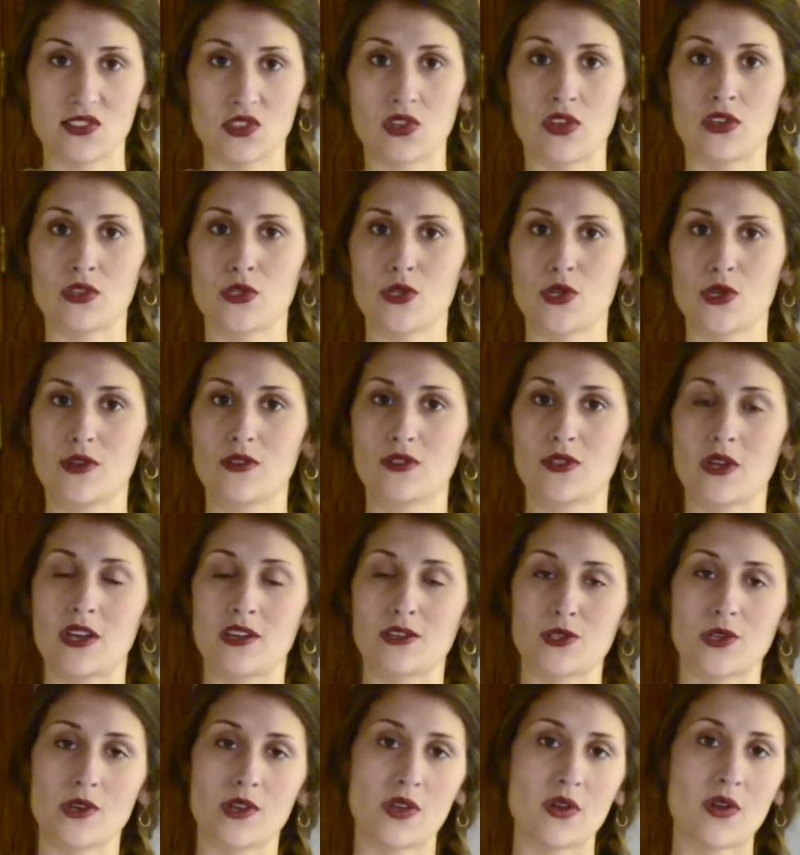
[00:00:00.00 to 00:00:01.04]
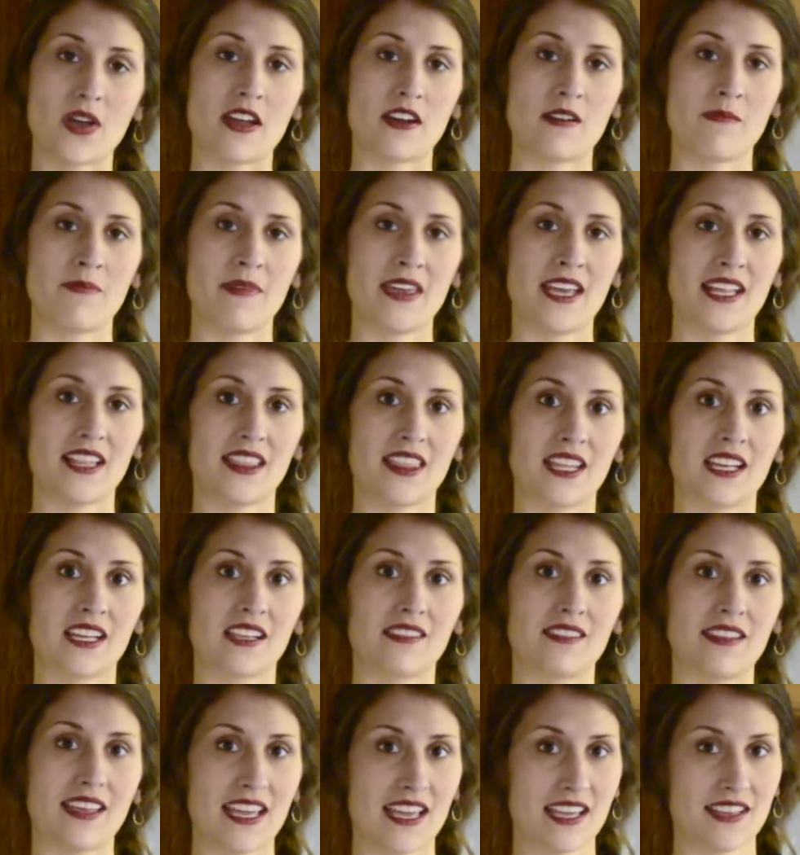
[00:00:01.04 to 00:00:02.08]
So I'll show you how to make the
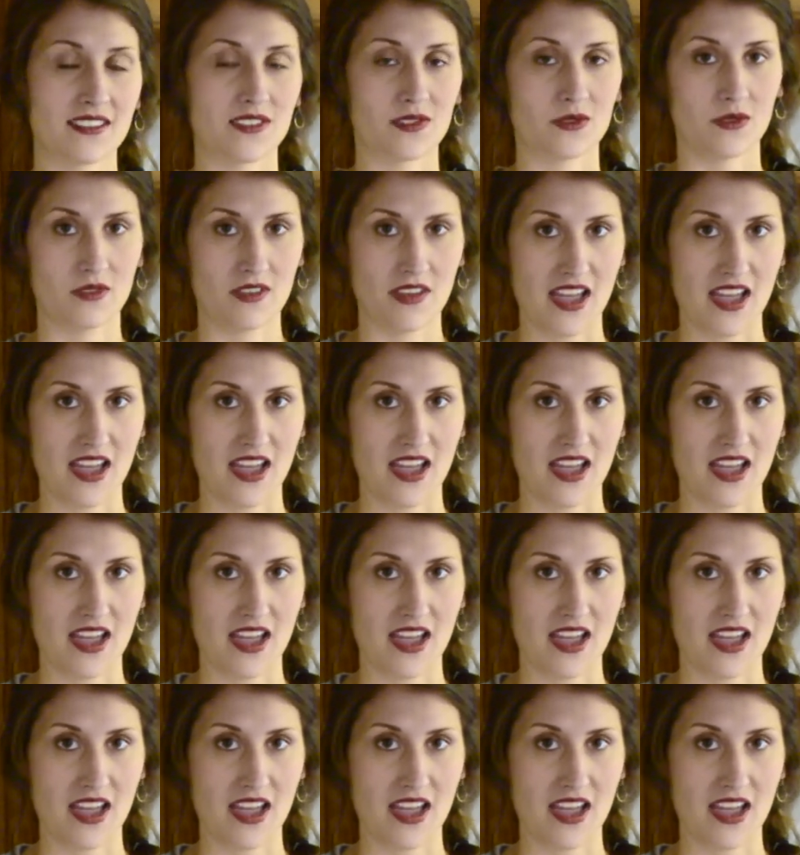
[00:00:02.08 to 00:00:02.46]
glaze